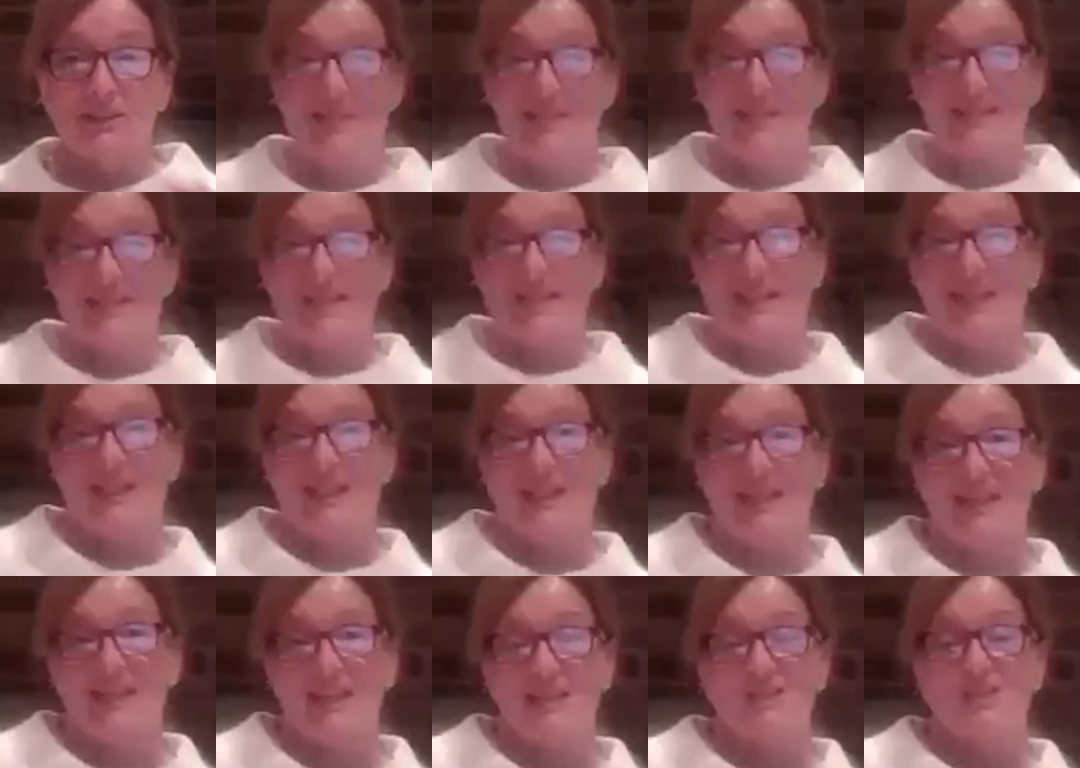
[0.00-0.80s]
it's the
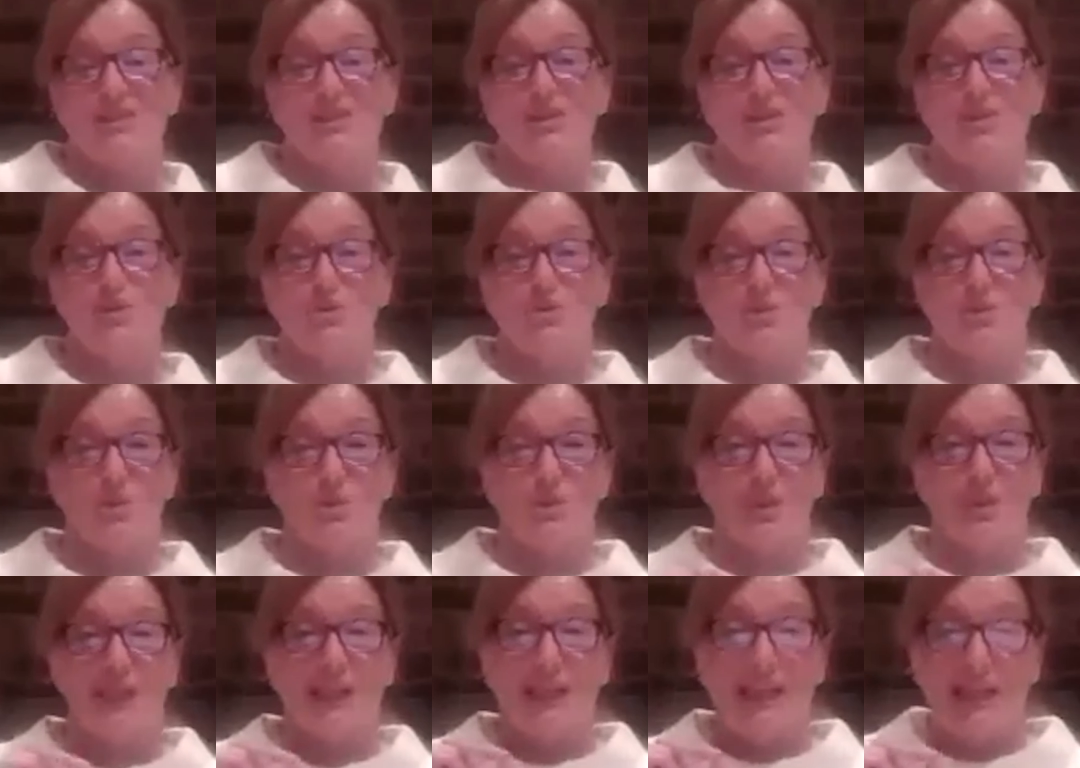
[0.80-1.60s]
things that you
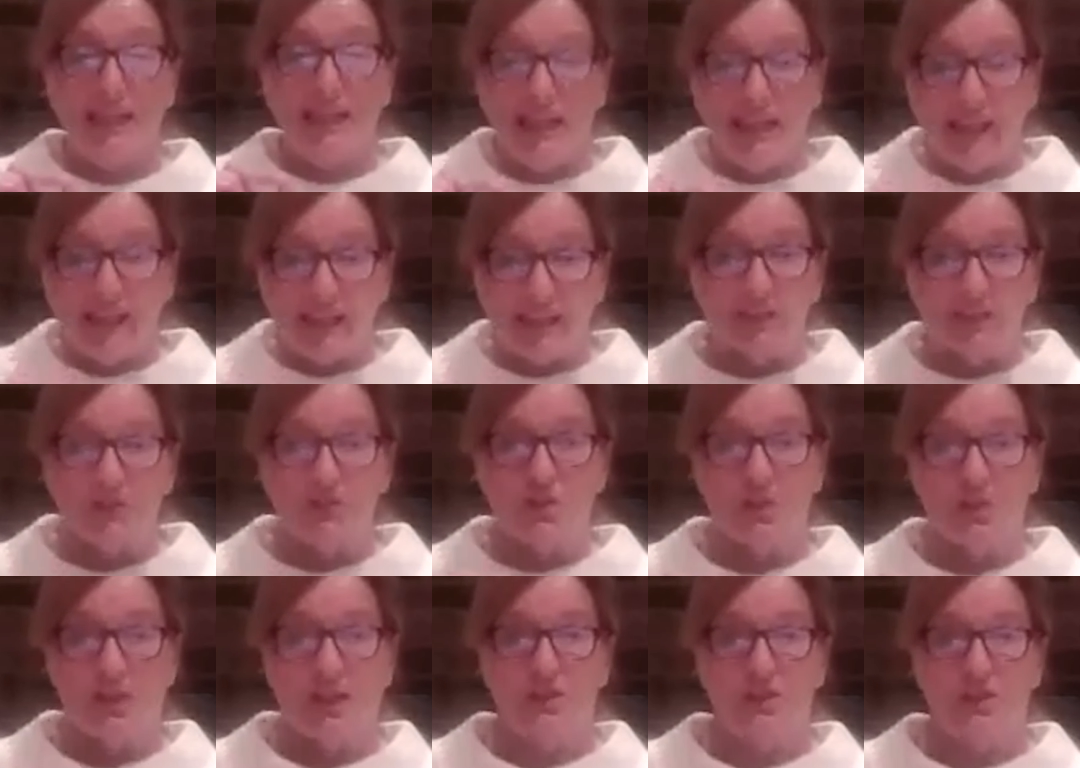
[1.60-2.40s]
do, the little
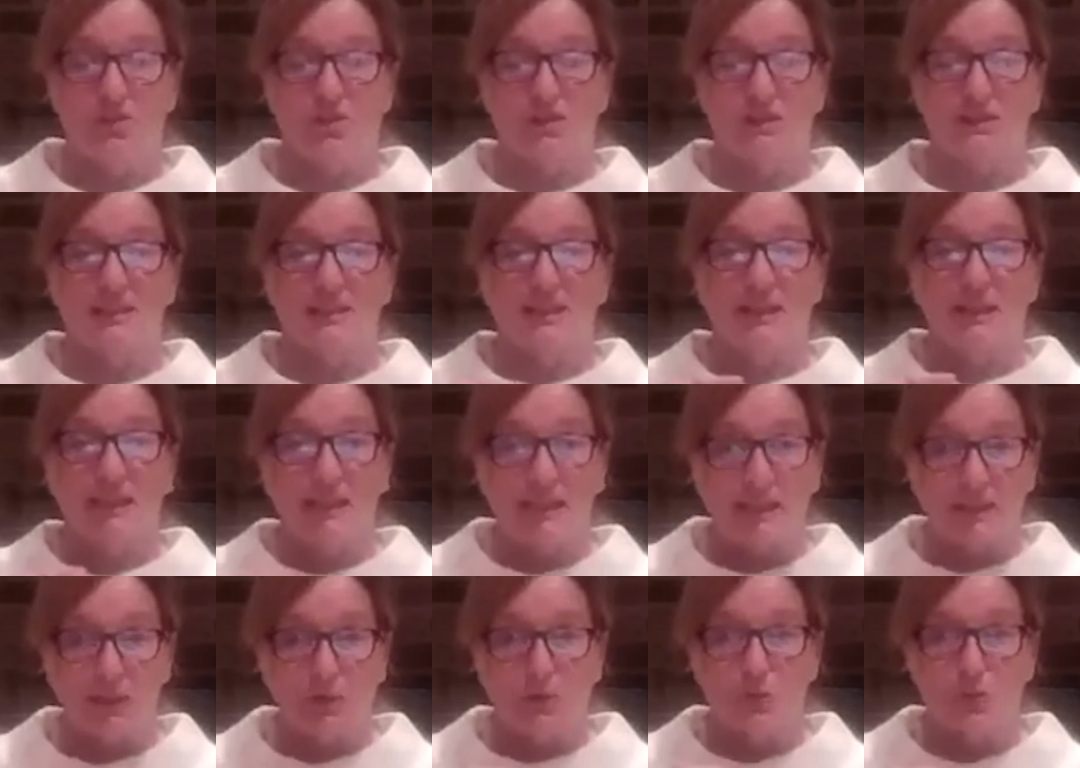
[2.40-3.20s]
changes, the
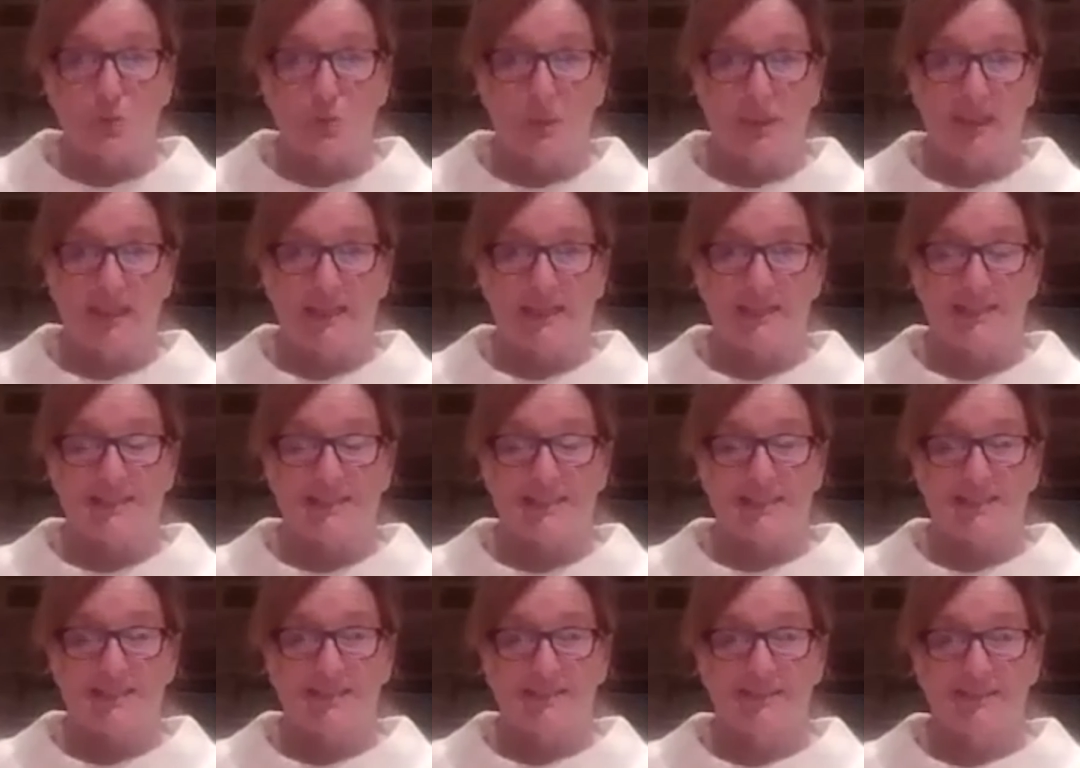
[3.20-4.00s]
little
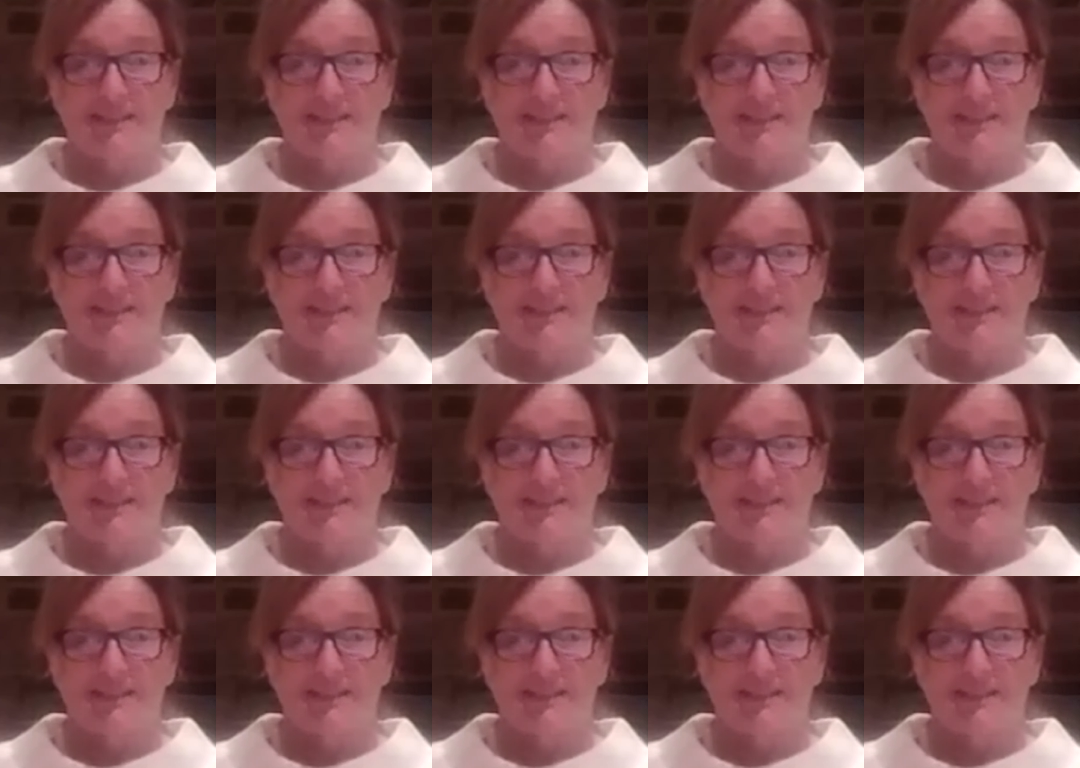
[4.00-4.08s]
tweaks